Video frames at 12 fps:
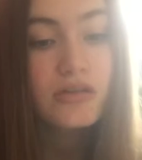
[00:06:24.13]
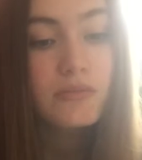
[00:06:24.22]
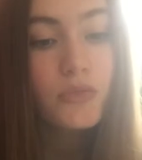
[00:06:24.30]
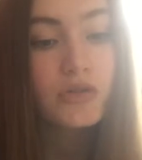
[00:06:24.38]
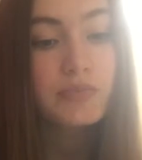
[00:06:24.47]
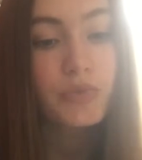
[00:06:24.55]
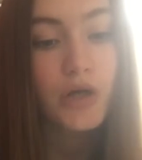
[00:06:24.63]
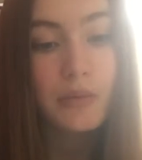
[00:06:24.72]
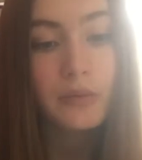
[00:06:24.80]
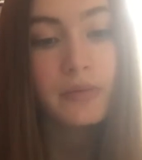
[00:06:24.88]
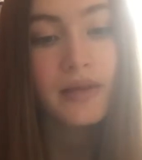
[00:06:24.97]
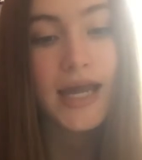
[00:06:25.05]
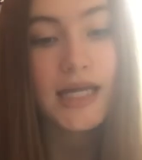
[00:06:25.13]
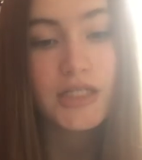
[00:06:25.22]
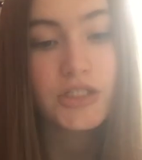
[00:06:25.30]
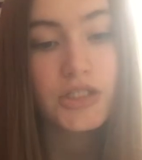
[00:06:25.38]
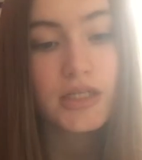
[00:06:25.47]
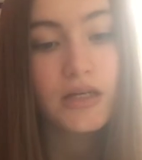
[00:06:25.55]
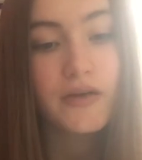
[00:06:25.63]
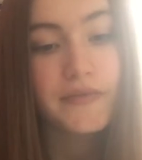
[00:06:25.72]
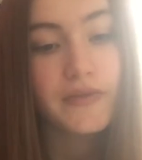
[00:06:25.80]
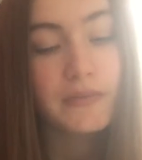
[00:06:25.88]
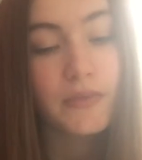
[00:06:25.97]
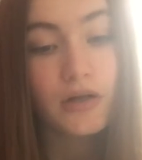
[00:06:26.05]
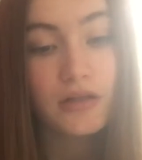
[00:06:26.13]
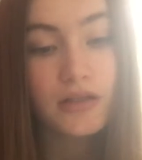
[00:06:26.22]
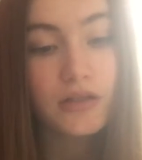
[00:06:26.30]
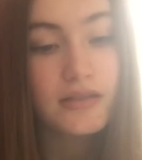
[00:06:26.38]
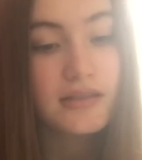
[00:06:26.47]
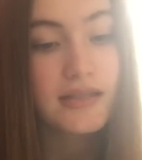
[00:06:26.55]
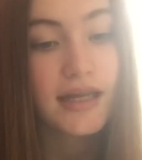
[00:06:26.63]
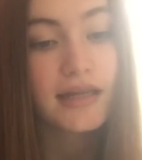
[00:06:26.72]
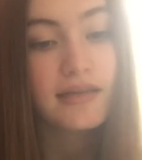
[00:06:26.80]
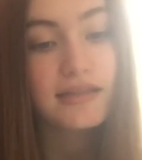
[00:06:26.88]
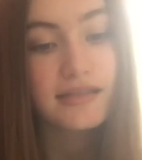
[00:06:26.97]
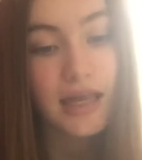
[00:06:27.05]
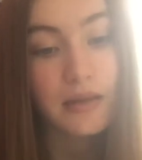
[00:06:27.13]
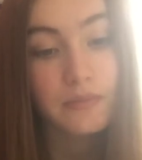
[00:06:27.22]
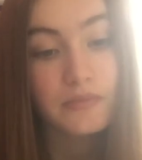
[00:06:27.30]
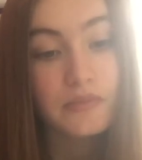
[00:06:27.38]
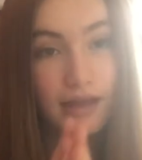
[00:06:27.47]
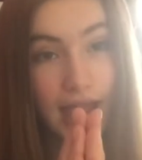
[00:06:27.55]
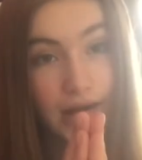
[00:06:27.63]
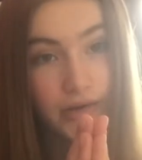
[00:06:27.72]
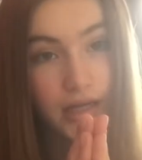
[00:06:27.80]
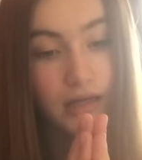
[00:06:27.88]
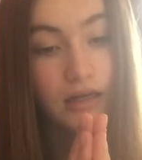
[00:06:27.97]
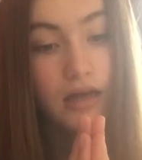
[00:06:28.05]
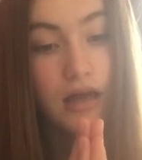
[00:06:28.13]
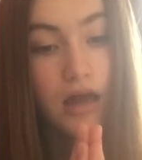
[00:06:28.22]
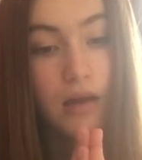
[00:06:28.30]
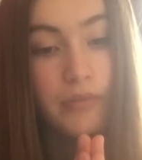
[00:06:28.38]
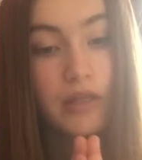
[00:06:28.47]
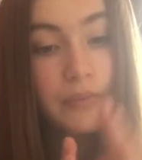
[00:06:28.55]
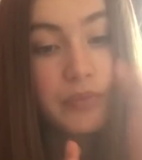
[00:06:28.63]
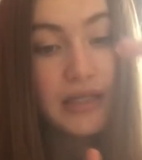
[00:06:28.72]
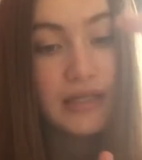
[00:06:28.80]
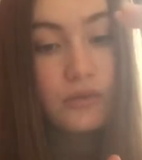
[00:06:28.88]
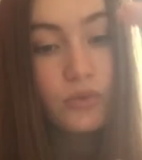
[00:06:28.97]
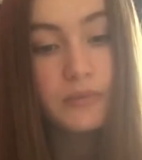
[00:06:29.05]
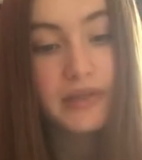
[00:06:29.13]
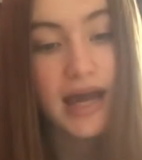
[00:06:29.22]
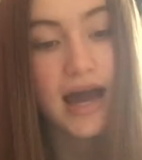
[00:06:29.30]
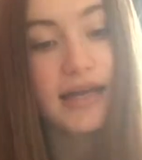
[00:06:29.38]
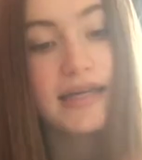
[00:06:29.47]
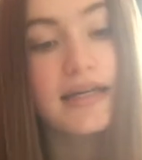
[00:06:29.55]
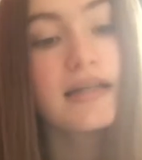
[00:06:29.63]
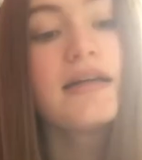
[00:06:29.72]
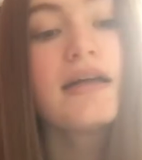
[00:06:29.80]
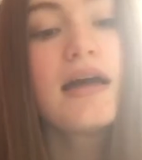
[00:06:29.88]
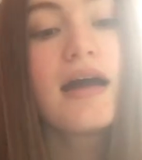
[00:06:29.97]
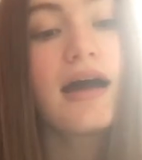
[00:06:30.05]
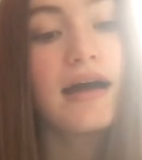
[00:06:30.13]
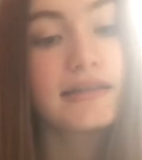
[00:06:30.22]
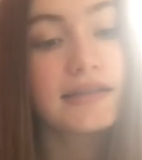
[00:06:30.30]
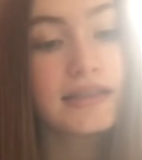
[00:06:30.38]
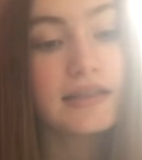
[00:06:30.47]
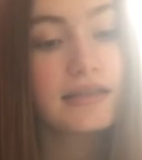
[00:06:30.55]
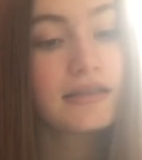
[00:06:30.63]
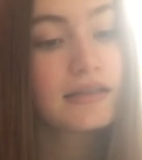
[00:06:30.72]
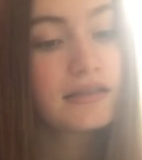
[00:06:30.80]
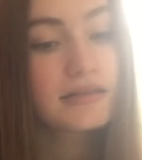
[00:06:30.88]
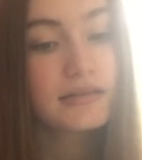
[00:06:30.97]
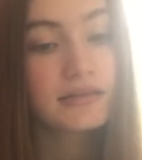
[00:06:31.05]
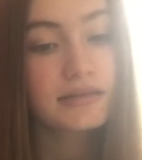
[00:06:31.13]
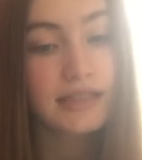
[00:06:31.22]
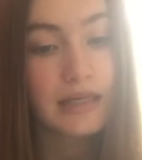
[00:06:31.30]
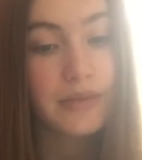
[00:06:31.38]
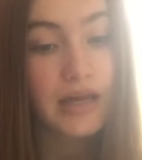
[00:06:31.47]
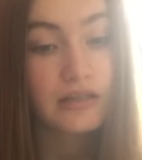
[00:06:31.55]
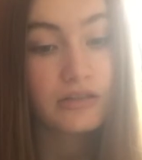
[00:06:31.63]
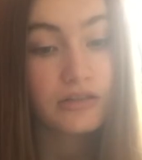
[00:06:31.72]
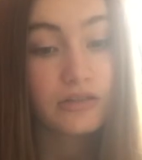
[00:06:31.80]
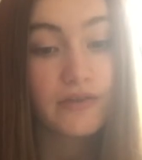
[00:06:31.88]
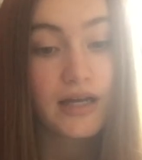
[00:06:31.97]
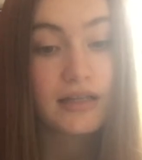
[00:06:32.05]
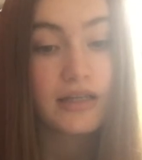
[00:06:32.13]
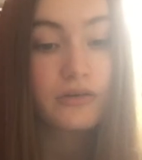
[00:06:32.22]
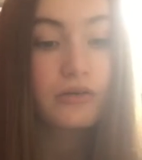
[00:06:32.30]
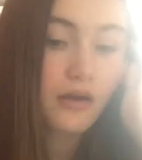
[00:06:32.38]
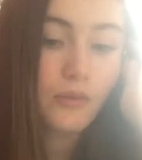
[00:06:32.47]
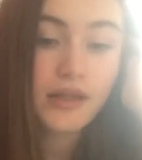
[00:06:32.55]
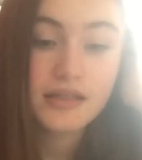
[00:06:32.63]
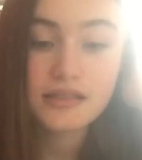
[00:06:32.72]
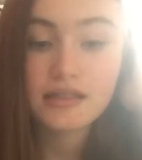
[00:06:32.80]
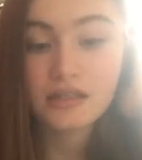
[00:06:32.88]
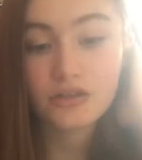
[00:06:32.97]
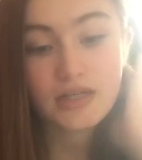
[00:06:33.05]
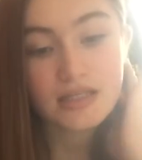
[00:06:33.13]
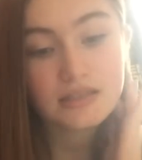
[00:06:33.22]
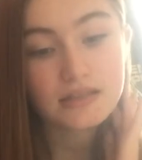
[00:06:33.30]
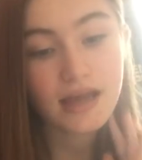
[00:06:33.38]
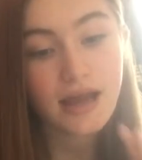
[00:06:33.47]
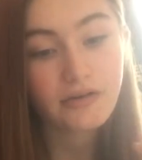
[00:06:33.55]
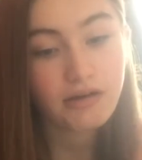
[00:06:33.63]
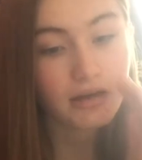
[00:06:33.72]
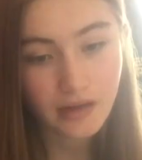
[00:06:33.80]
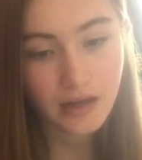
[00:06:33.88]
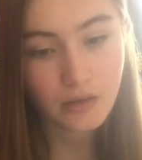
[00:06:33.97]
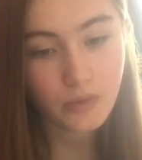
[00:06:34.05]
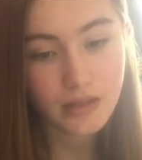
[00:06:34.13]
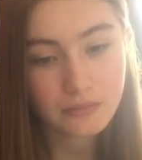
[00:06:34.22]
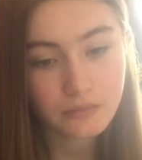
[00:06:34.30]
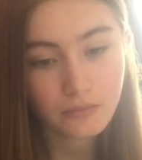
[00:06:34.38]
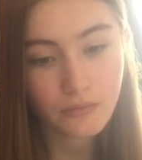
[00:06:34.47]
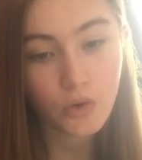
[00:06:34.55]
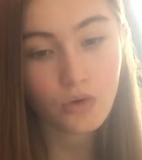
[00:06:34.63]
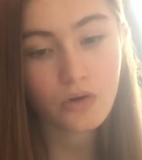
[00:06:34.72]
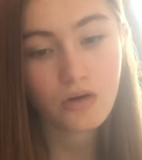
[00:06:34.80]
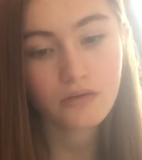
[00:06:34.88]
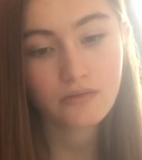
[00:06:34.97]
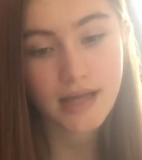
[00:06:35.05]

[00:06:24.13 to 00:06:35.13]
the most probable energy of the molecules stay at the same area, but the peak would be higher at the same energy value. When there's an increased area, when more